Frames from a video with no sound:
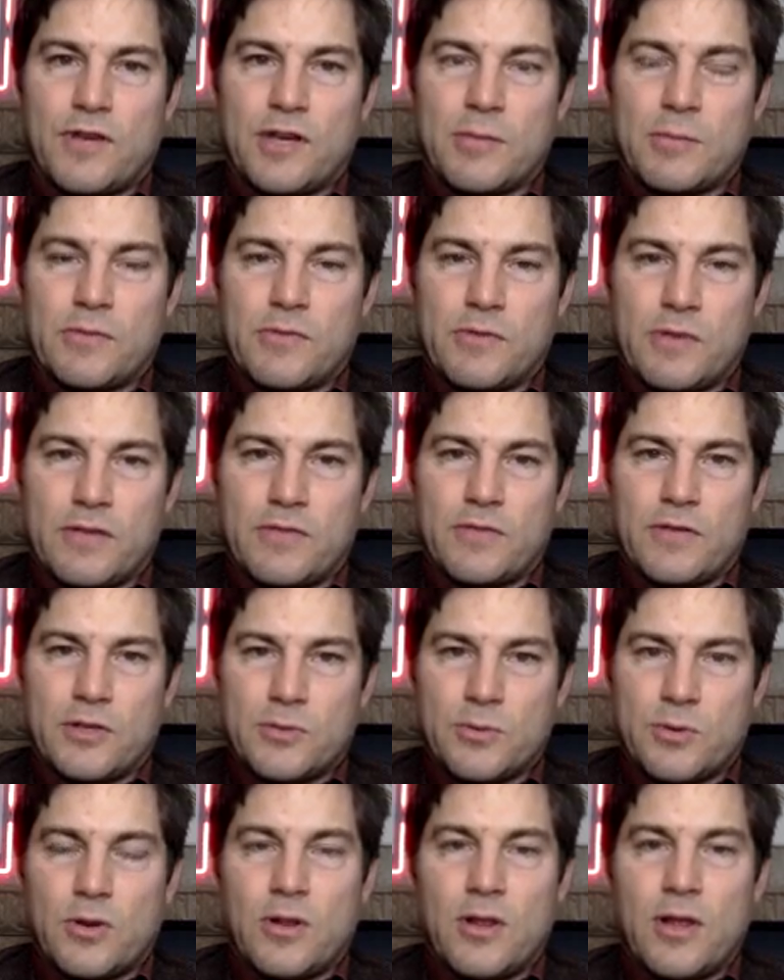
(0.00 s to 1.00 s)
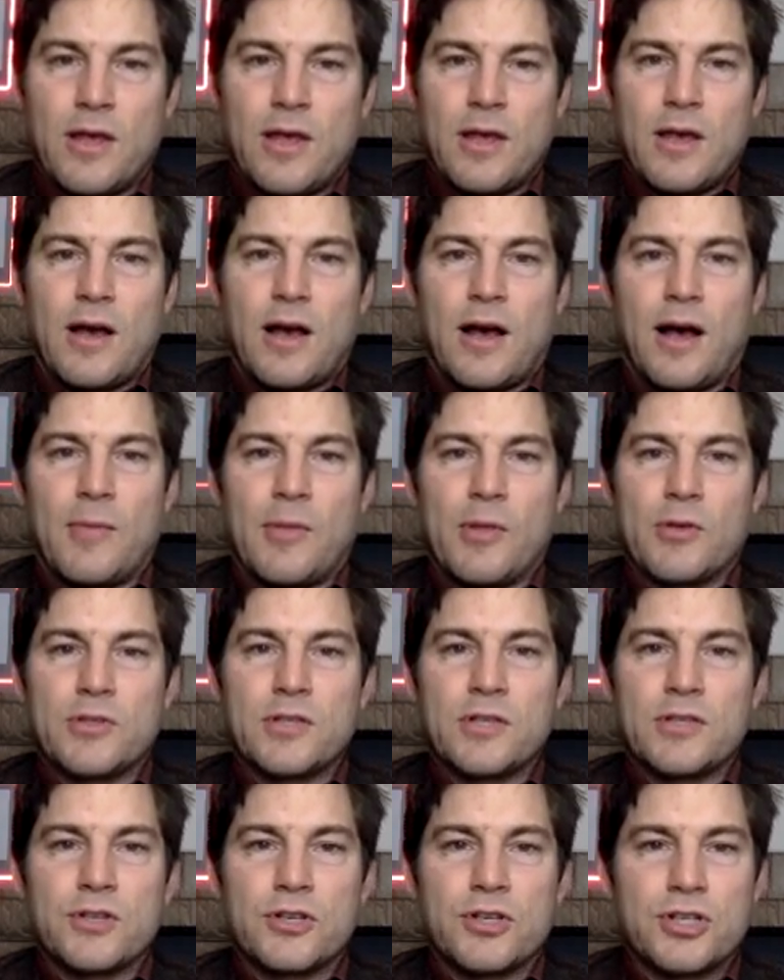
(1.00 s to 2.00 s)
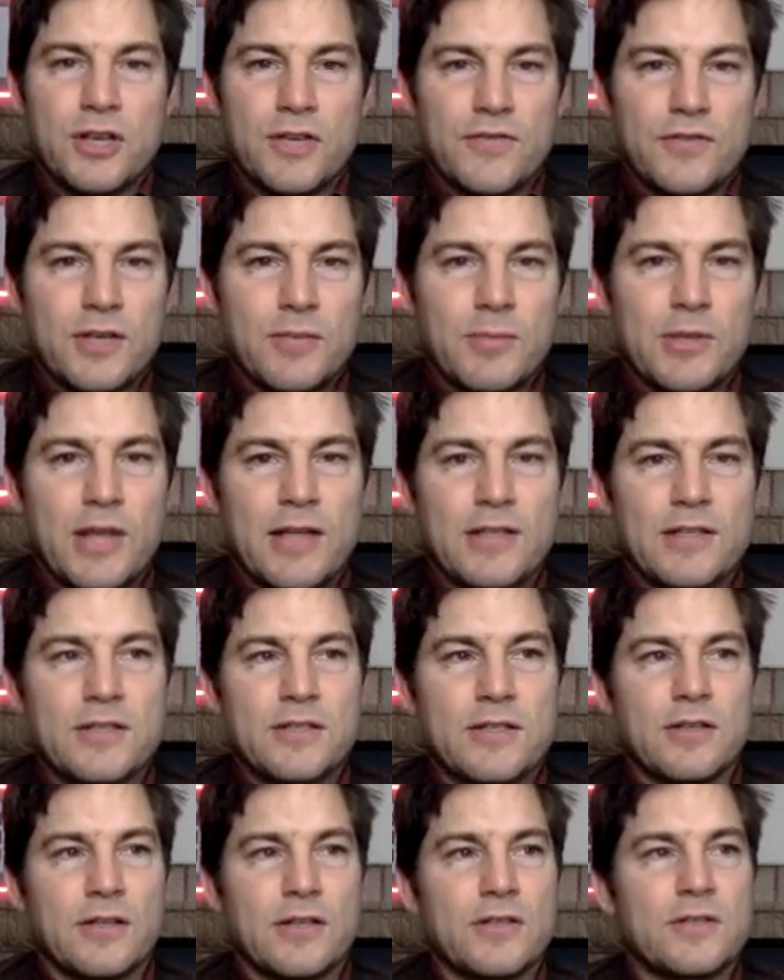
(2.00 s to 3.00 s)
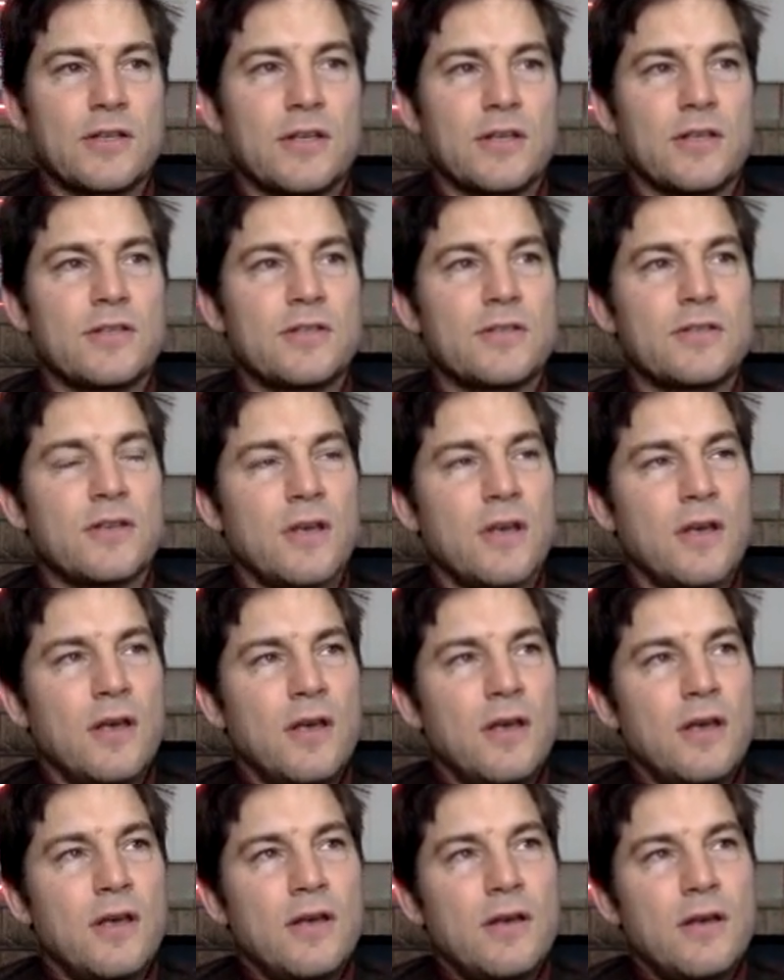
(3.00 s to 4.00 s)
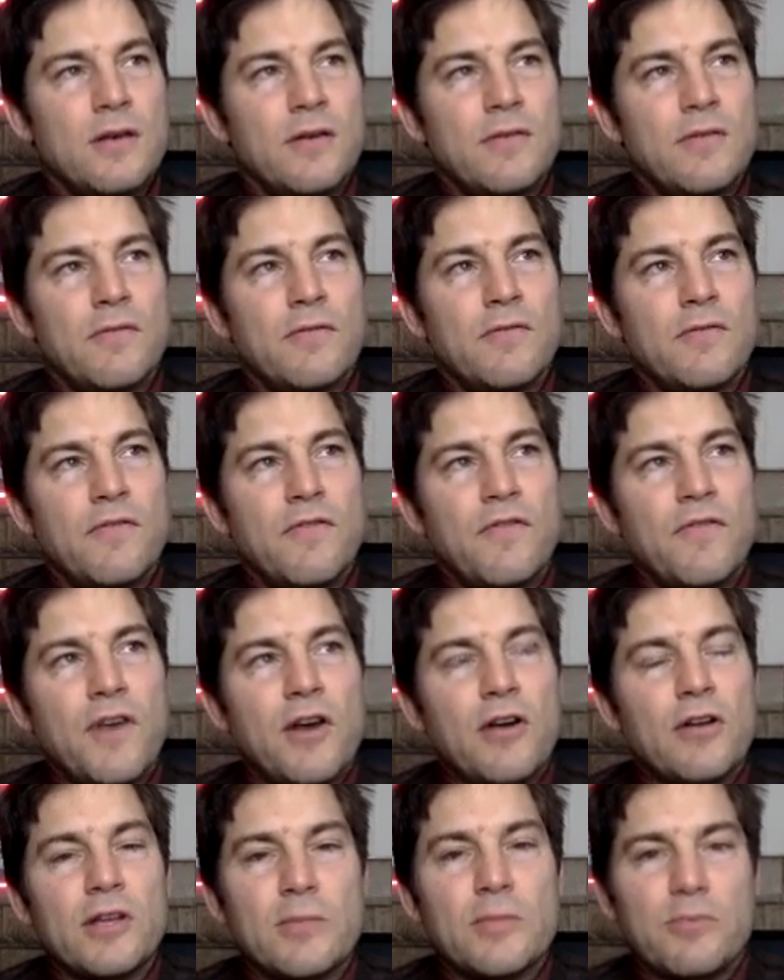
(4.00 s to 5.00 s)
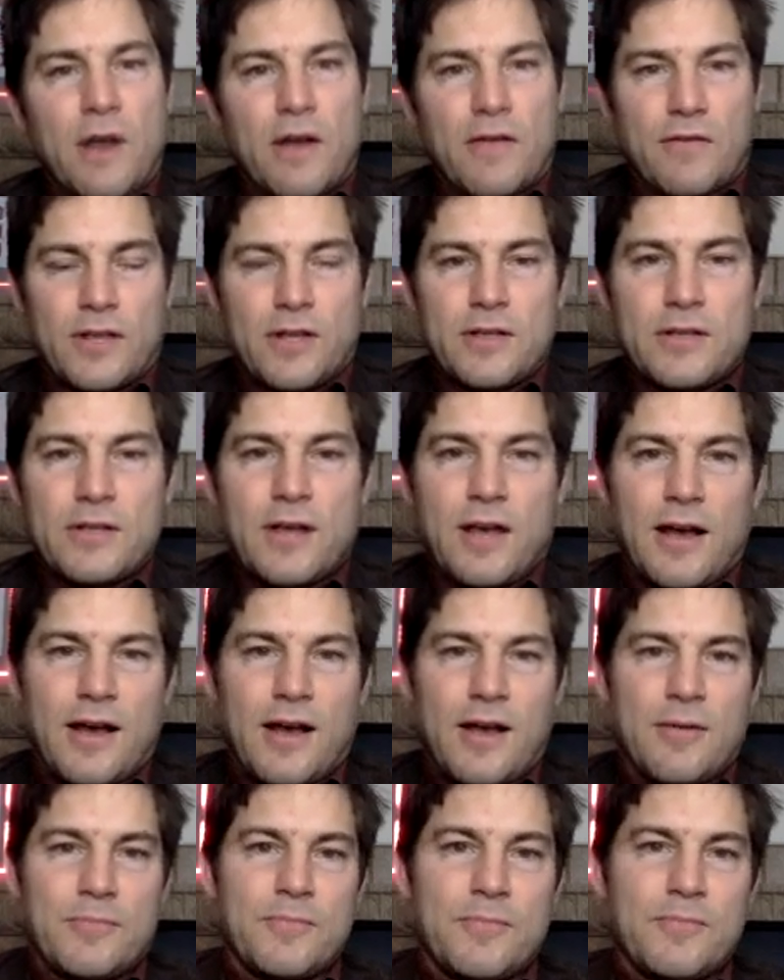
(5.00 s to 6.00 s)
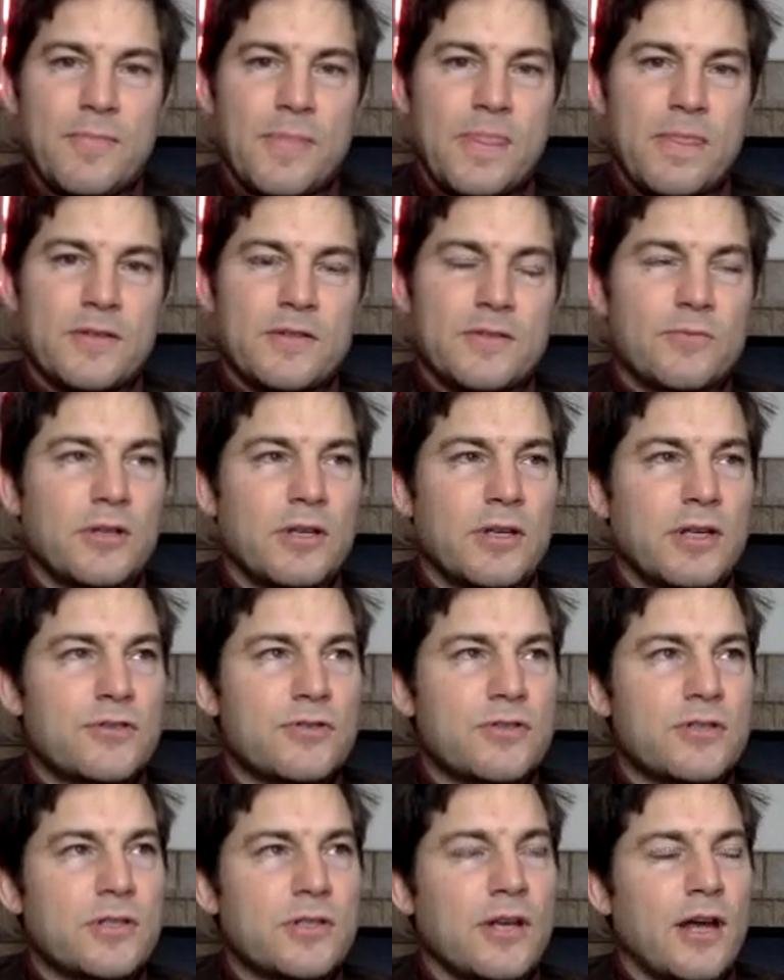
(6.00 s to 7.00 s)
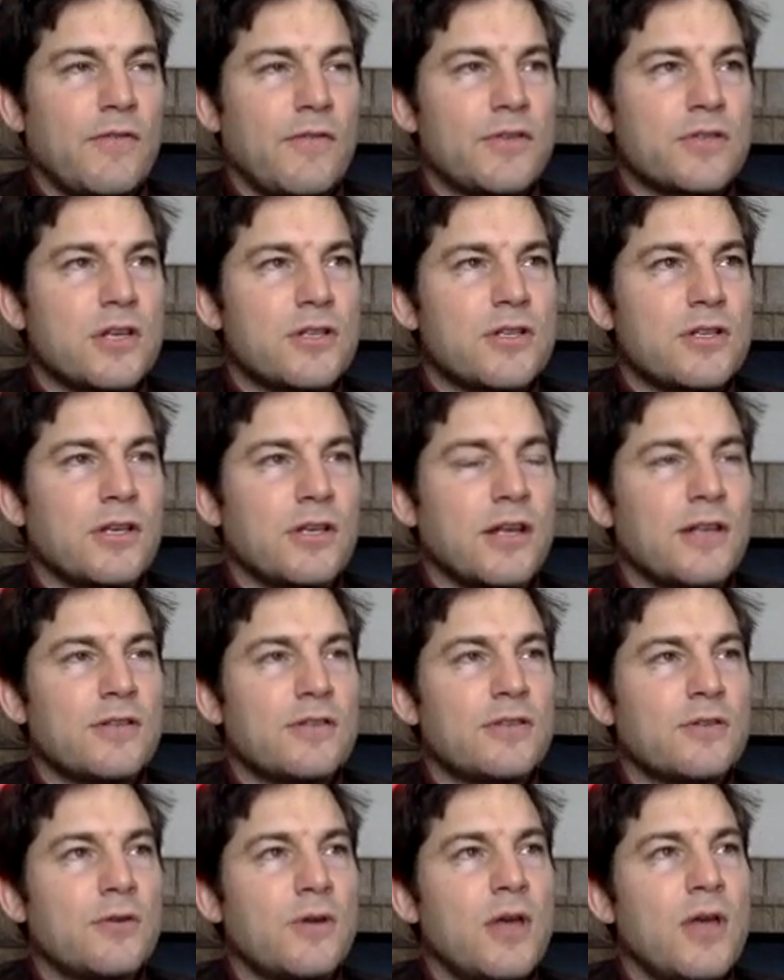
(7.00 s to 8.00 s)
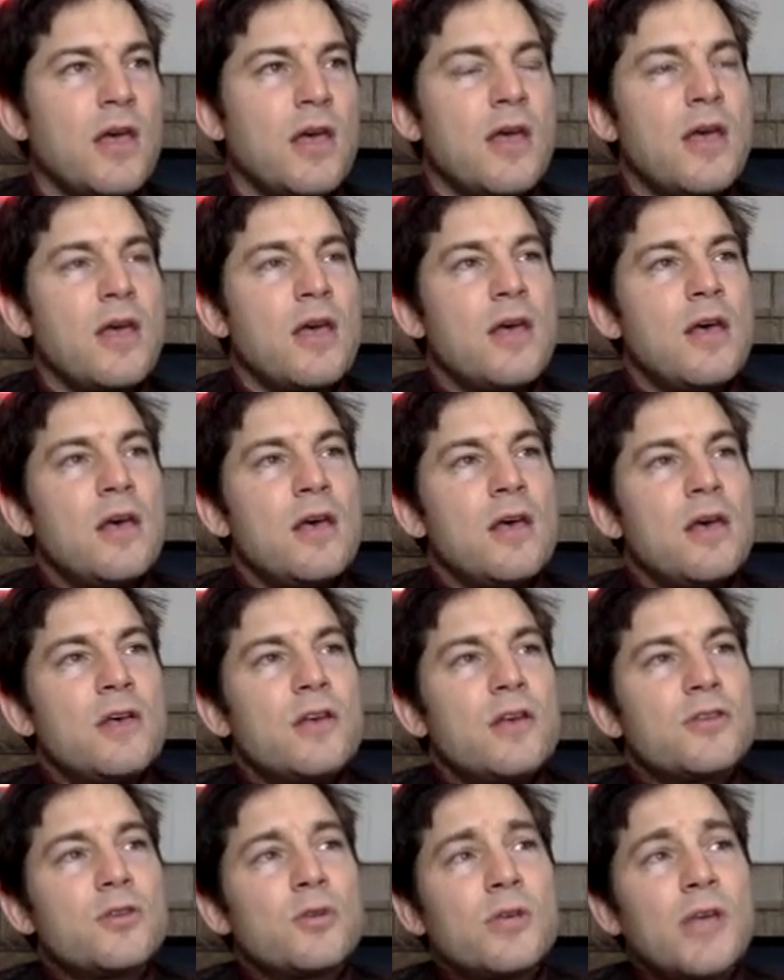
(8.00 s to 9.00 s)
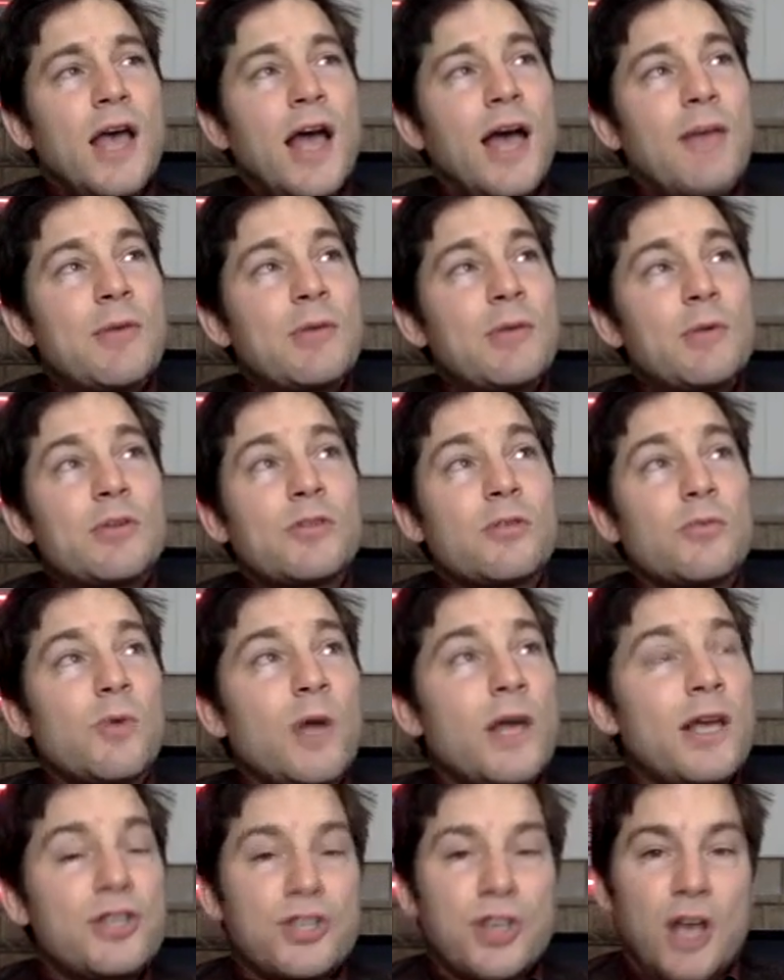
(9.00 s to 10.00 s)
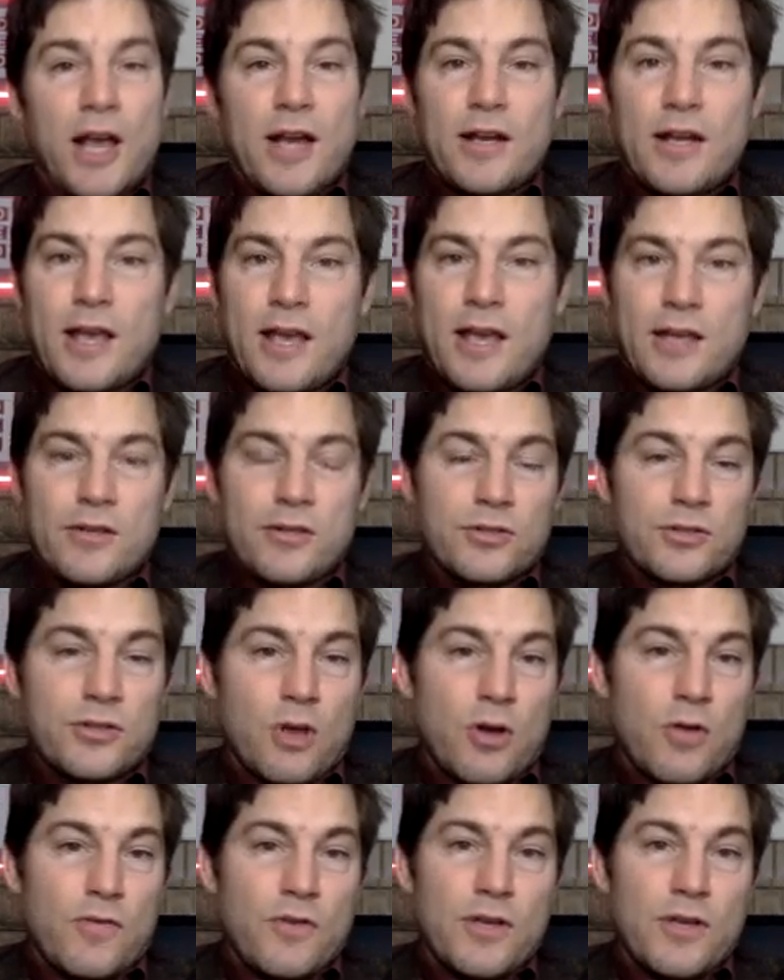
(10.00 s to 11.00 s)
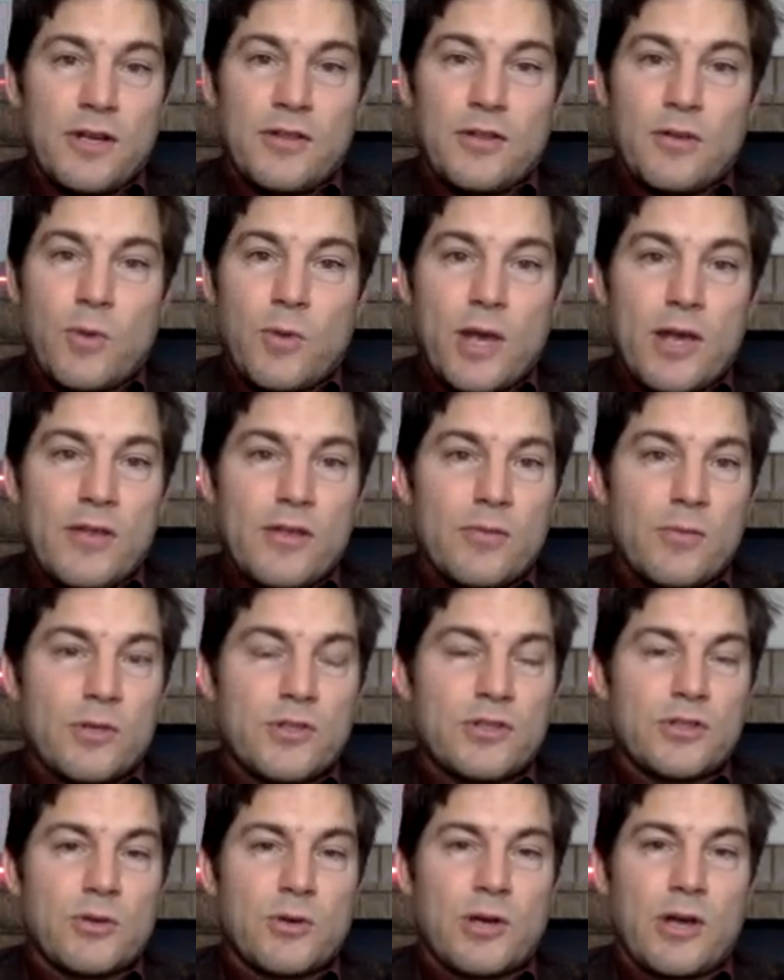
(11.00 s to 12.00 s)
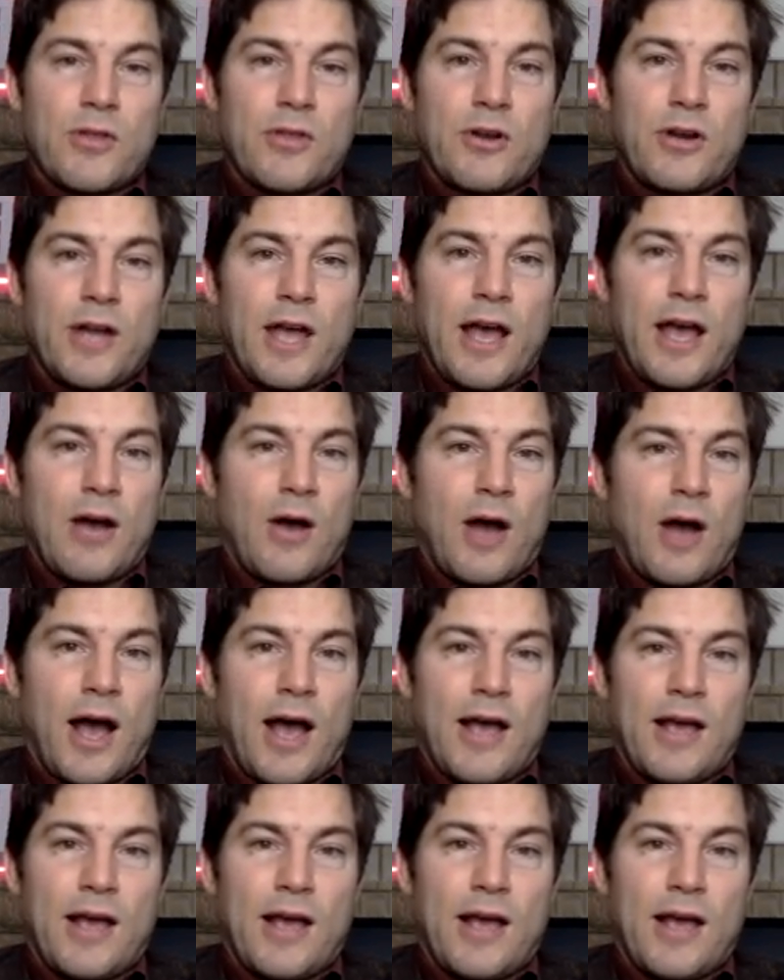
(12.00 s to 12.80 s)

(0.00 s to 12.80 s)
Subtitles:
of the individual. And those things are shifting, but that still is fairly prevalent. It's a really interesting conversation to get into. So yeah, I mean, with the way China handled COVID and the way that what's going on there now,